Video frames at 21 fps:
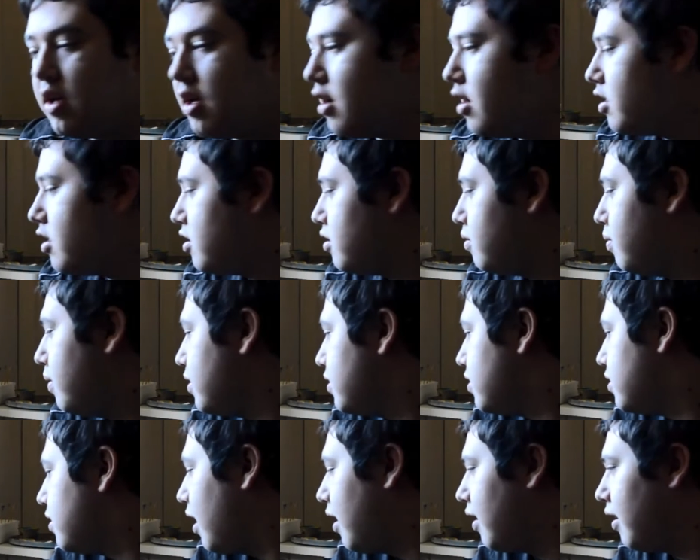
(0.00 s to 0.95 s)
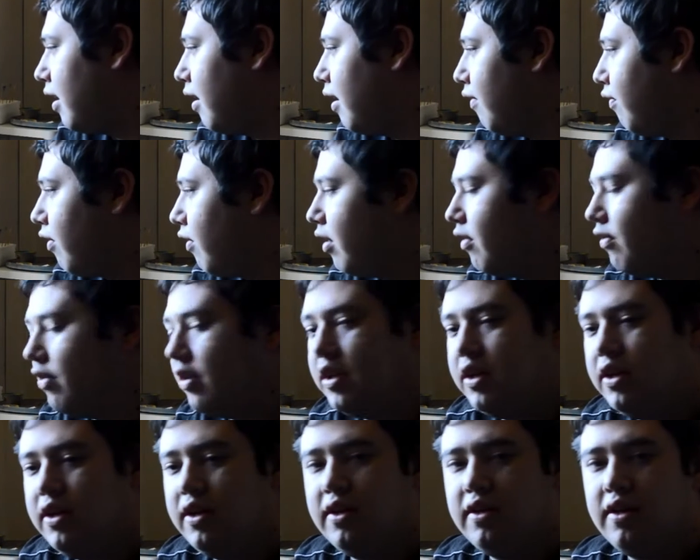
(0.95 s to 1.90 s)
she's been sat there for over a
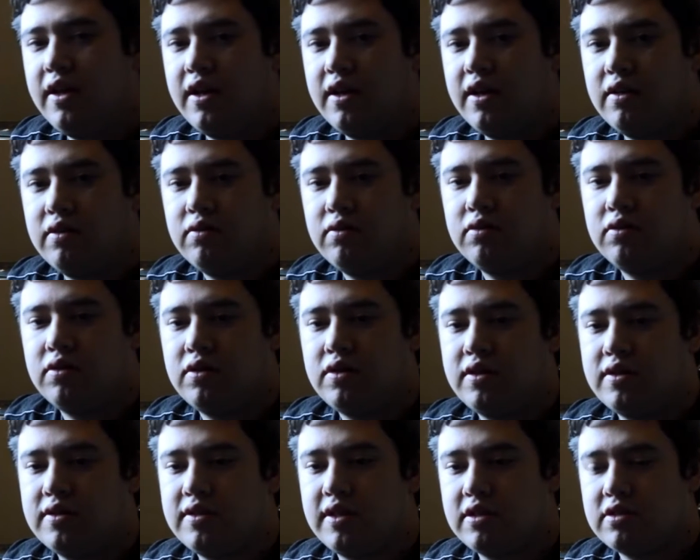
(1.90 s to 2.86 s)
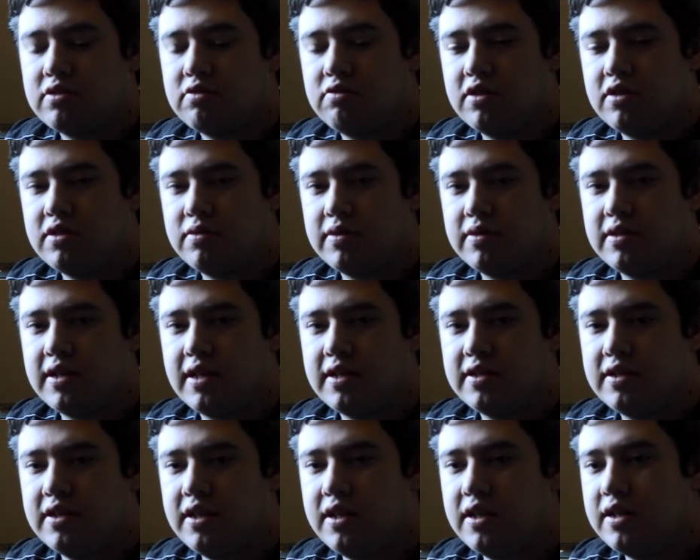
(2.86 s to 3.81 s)
year now, since Christmas
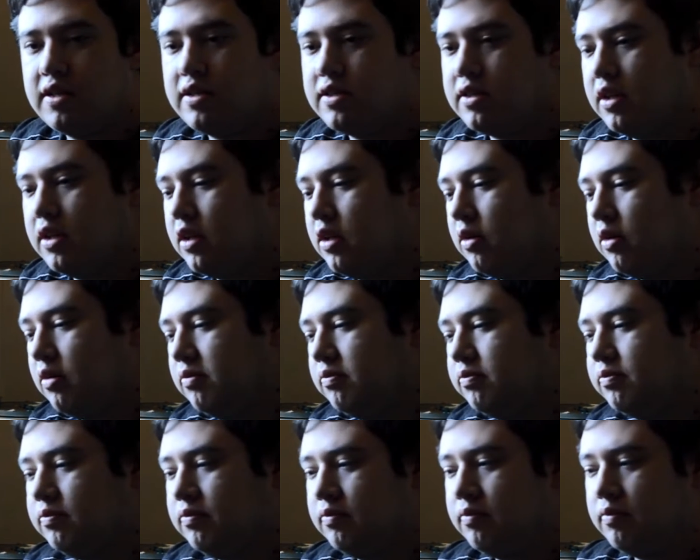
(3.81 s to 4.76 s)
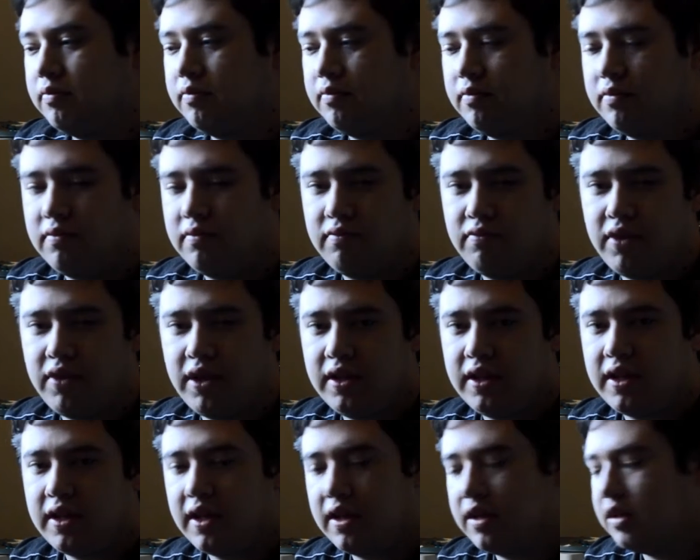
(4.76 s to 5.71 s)
last year, so finally
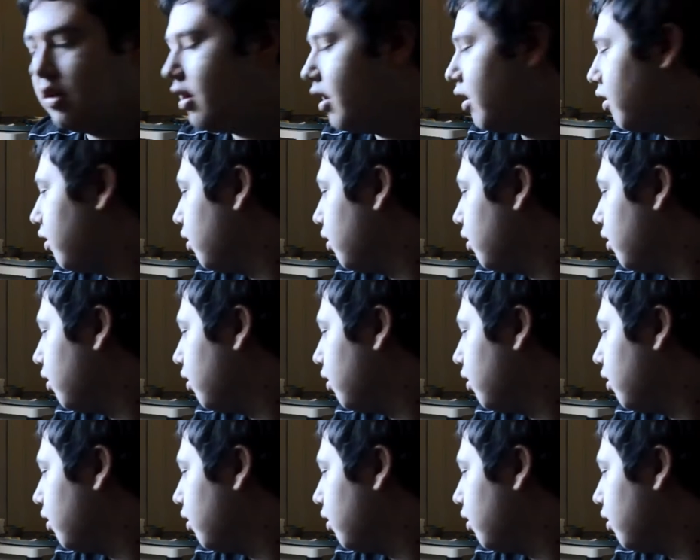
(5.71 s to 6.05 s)
get her out of